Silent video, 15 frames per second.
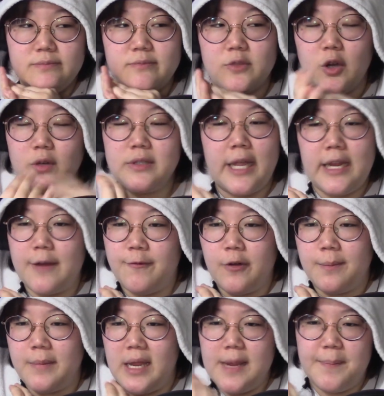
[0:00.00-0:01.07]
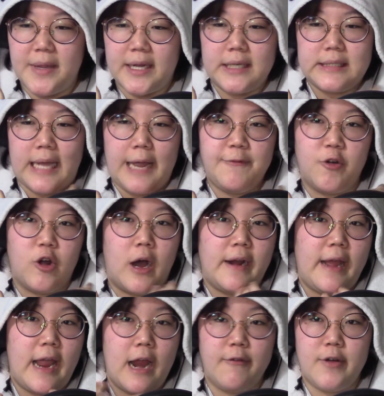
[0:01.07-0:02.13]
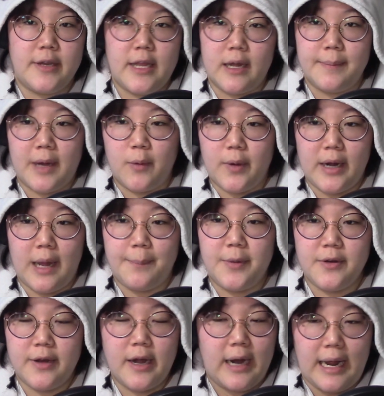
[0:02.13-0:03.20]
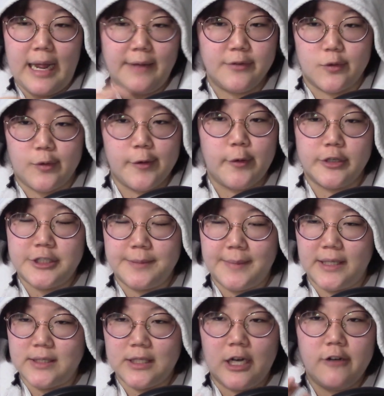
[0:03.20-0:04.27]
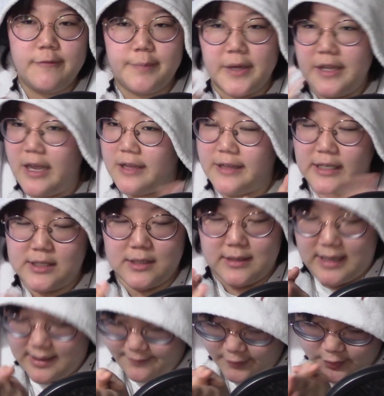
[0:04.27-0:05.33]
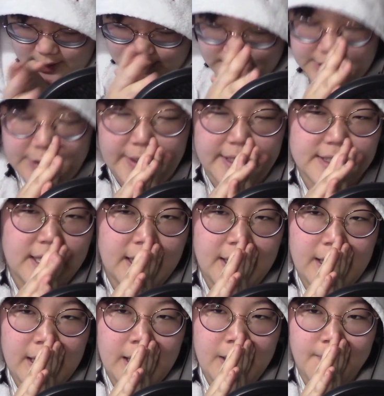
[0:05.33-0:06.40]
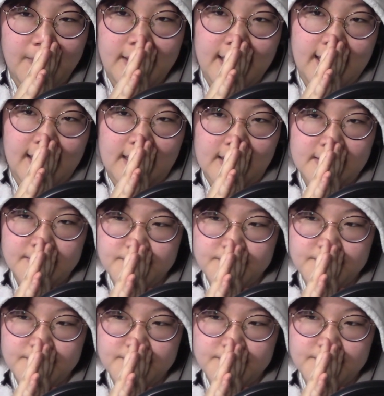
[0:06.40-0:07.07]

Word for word: don't take it from me because I forgot everything about what happened there. I have to rewatch it myself. But yeah, that's that for that series. But yeah.